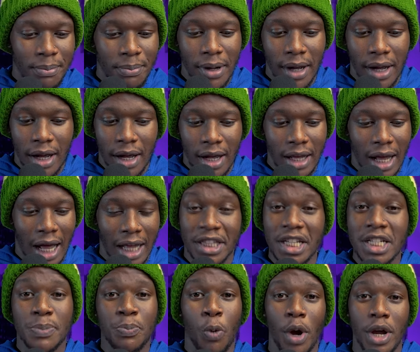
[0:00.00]
Uh, at
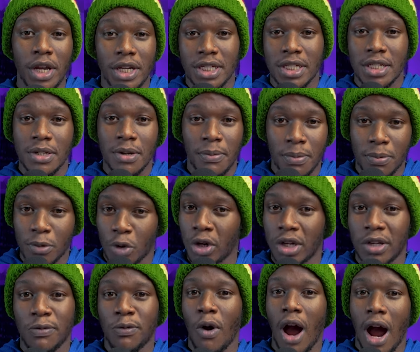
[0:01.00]
this point, Cote
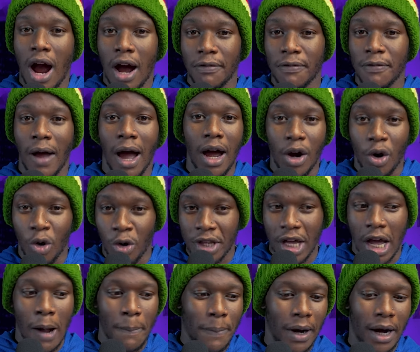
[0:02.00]
d'Ivoire have are on the
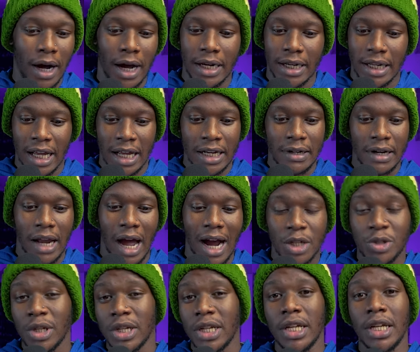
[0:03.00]
upper hand, and
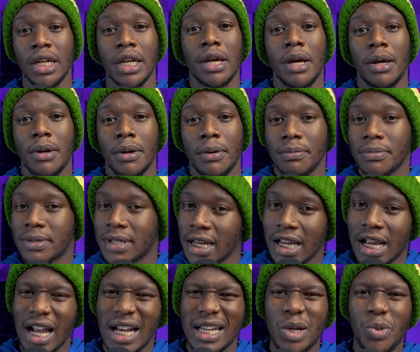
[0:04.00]
actually
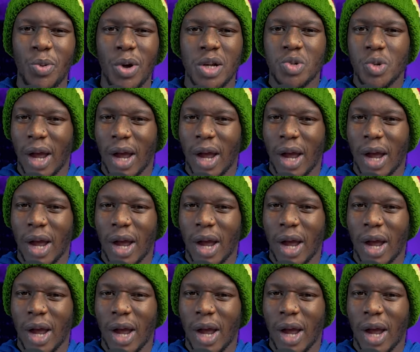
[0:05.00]
Senegal did well to